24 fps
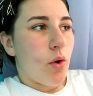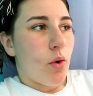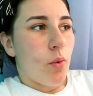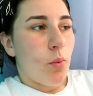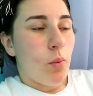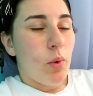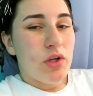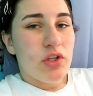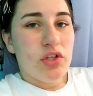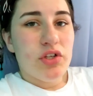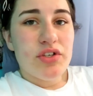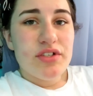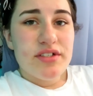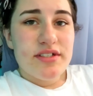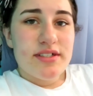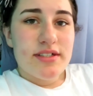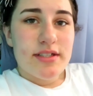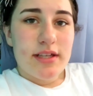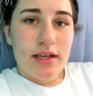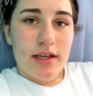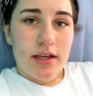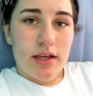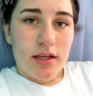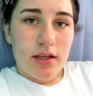When you
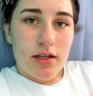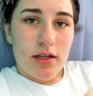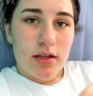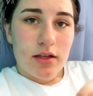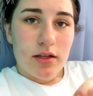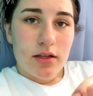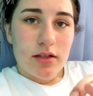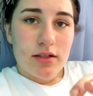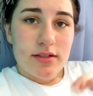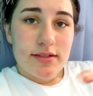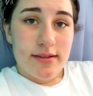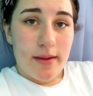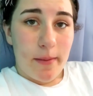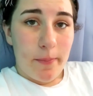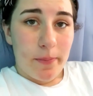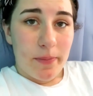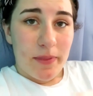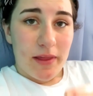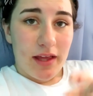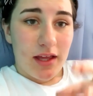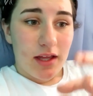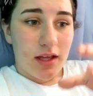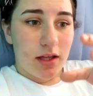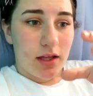see
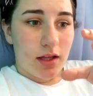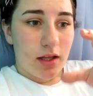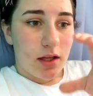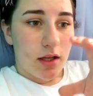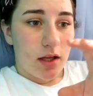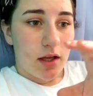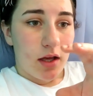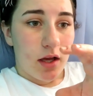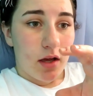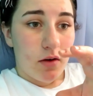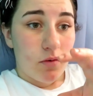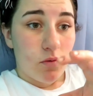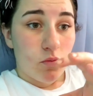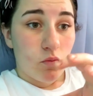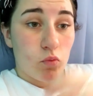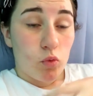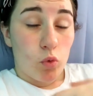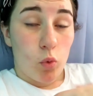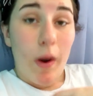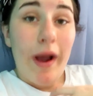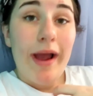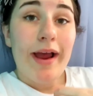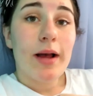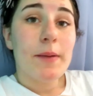something
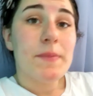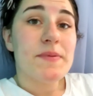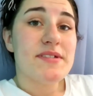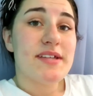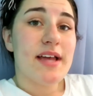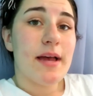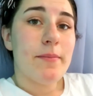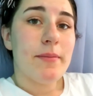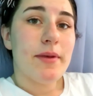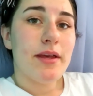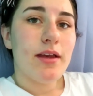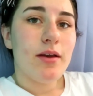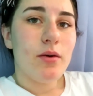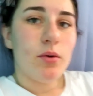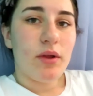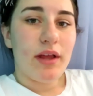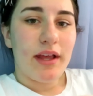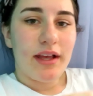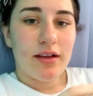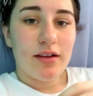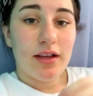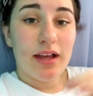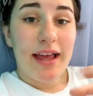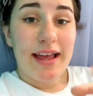quite upset me,
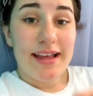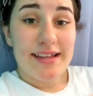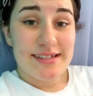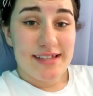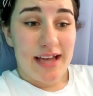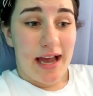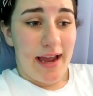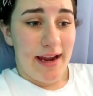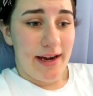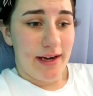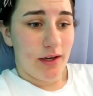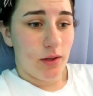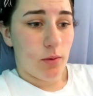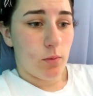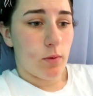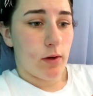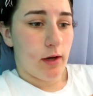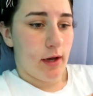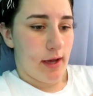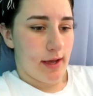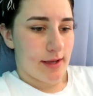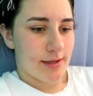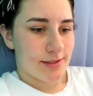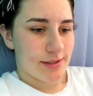like anxiety
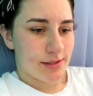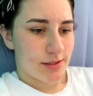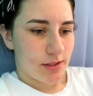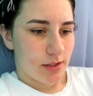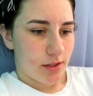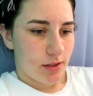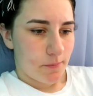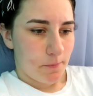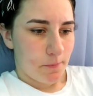wise,